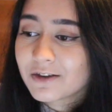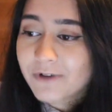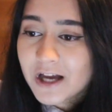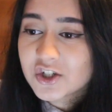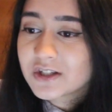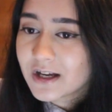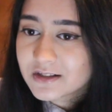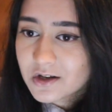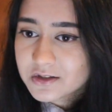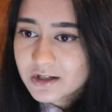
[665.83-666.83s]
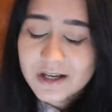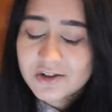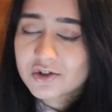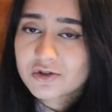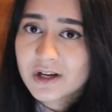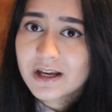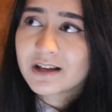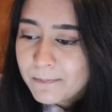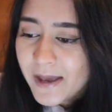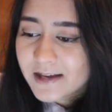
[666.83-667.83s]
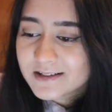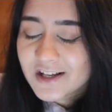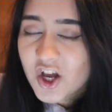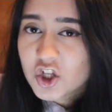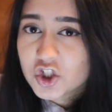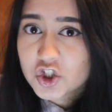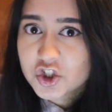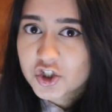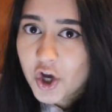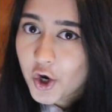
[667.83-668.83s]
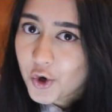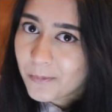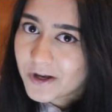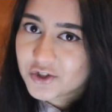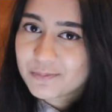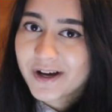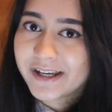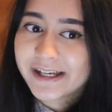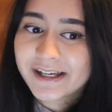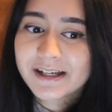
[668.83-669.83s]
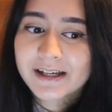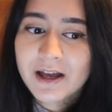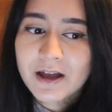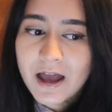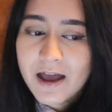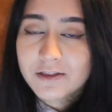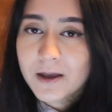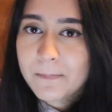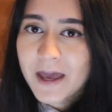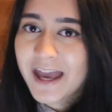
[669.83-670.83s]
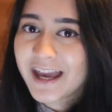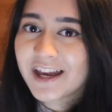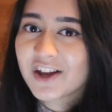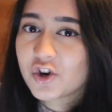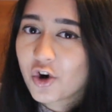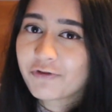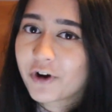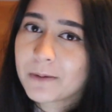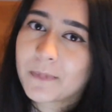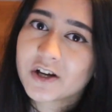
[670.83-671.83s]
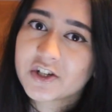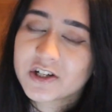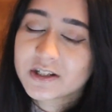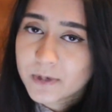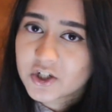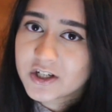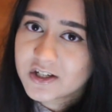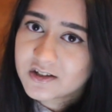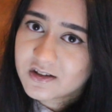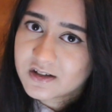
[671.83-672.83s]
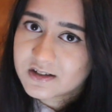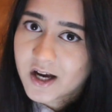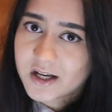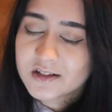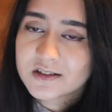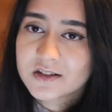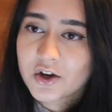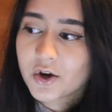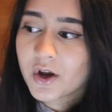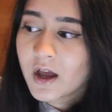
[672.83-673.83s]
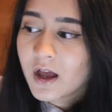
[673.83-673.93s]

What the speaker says: The fashion textile industry, it makes so much money and they pay not very much, especially to the designers. So